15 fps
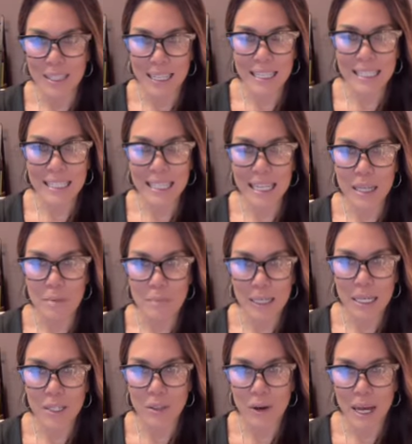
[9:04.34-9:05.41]
see the
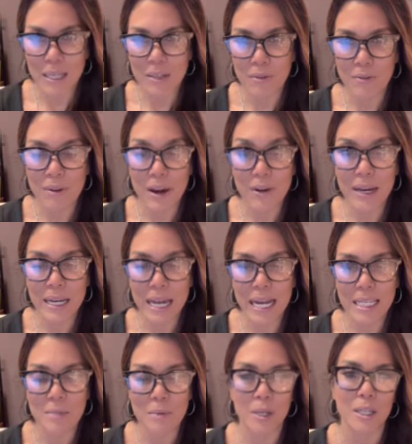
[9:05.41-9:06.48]
pleaser as a very
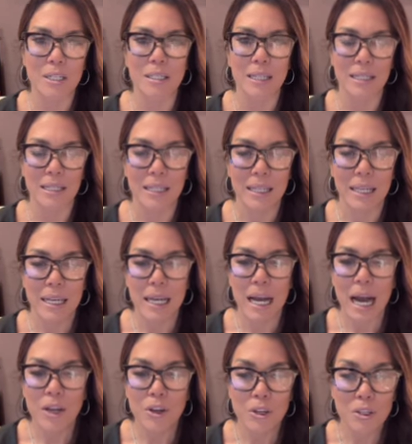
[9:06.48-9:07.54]
nice person.
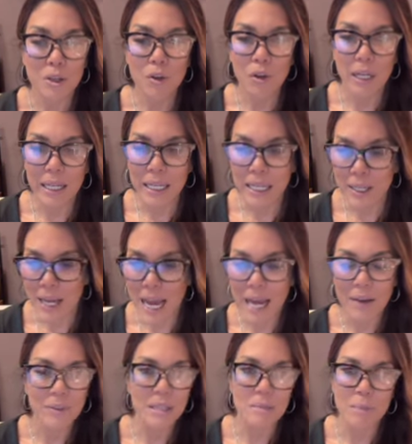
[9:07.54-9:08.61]
You're so lucky to
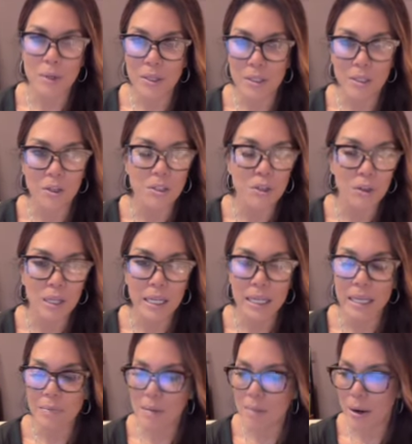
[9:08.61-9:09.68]
have this person. You're so
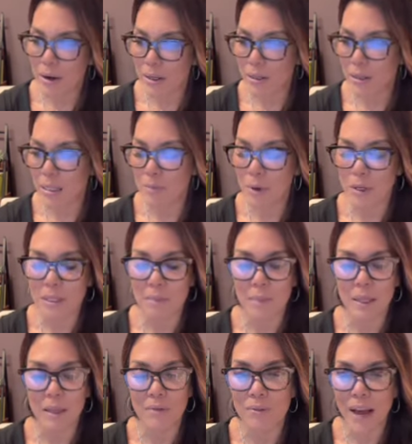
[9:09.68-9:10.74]
lucky to be married to this person.
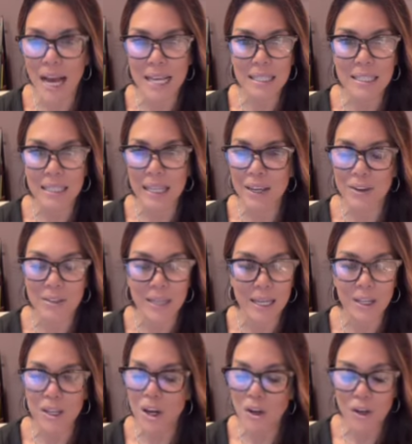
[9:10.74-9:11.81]
But the vacillator's like,
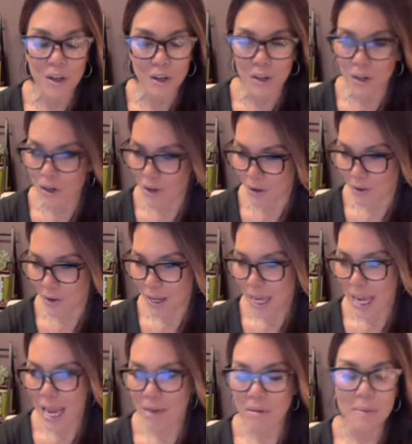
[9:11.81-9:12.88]
no.
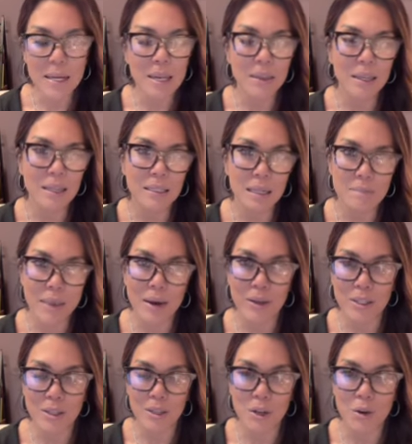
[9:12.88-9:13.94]
Everybody thinks I'm married
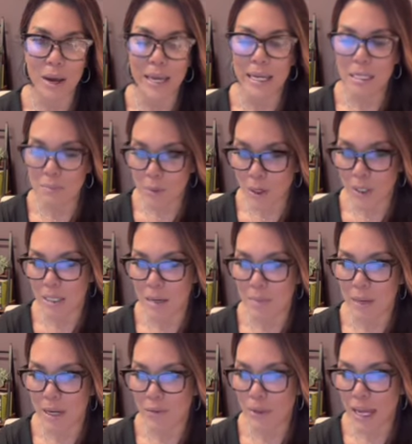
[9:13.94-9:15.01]
to the greatest person,
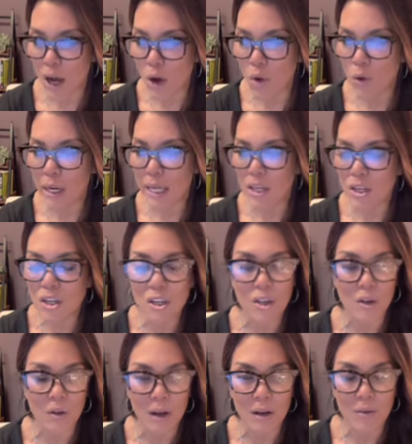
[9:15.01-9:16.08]
but if they only
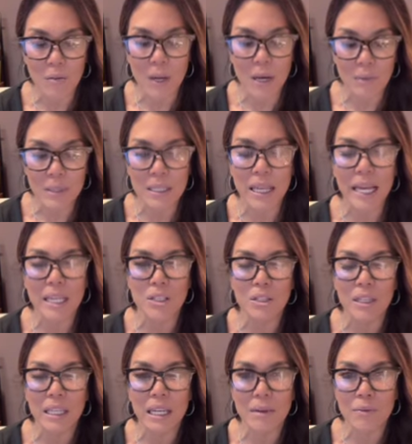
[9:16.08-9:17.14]
knew what it was like to
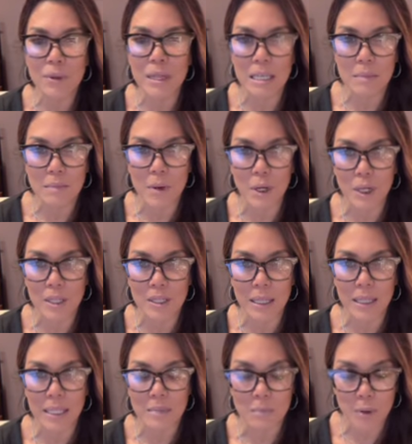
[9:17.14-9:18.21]
live with this
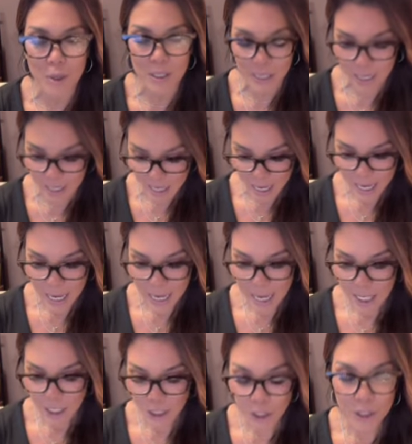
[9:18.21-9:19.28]
person
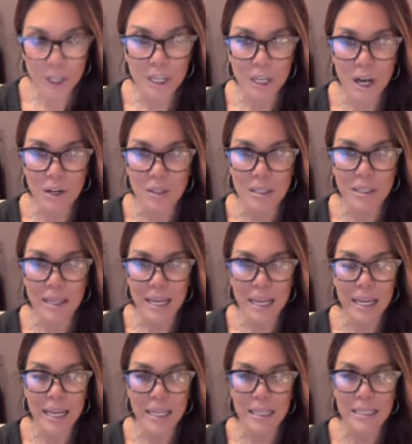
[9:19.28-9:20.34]
sugarcoats
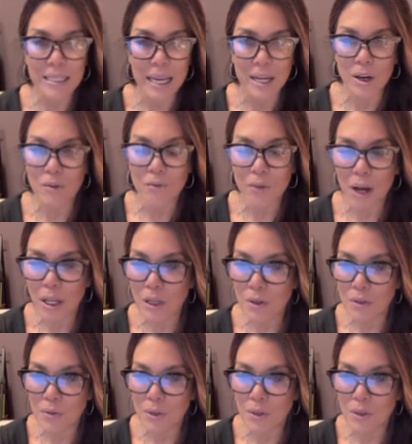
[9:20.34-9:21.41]
things, they don't follow
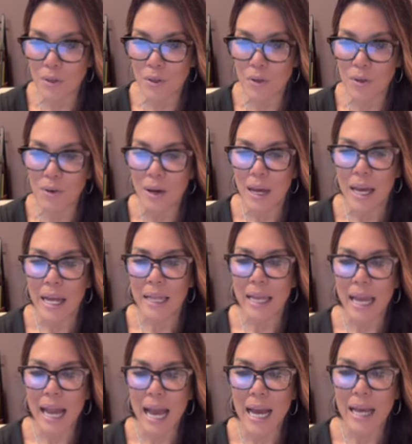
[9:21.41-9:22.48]
through,
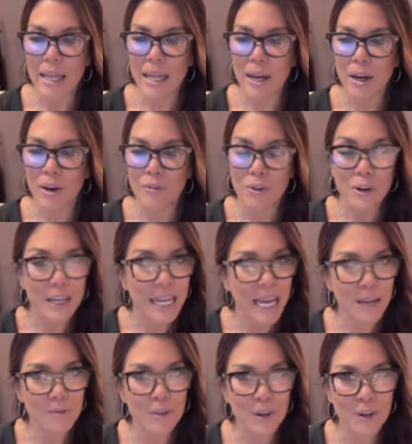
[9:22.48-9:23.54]
they're
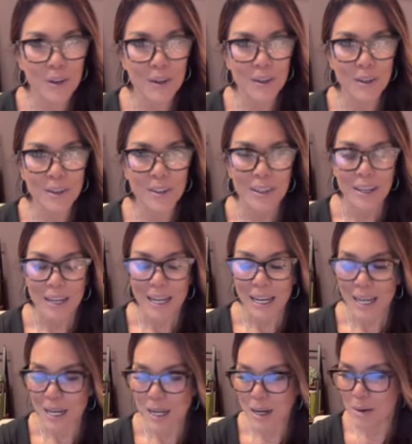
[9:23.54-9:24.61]
forgetful,
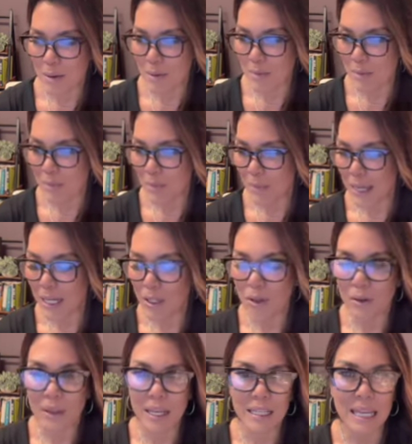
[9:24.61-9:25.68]
they do
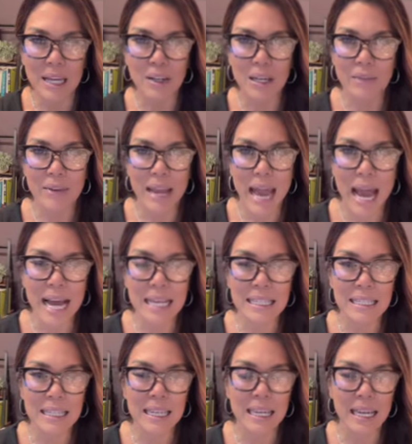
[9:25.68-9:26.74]
things I don't even
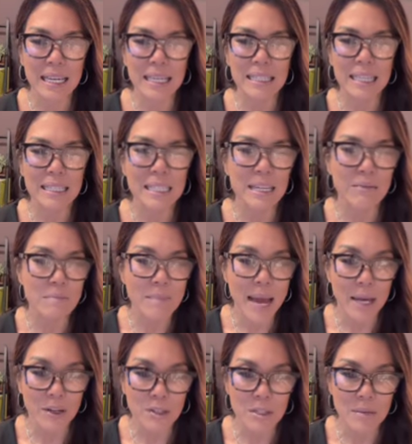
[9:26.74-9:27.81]
ask, it doesn't even
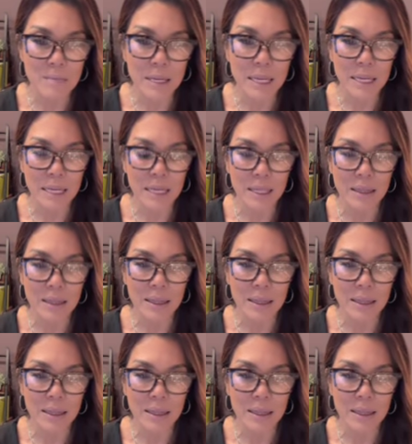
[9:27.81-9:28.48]
matter to me,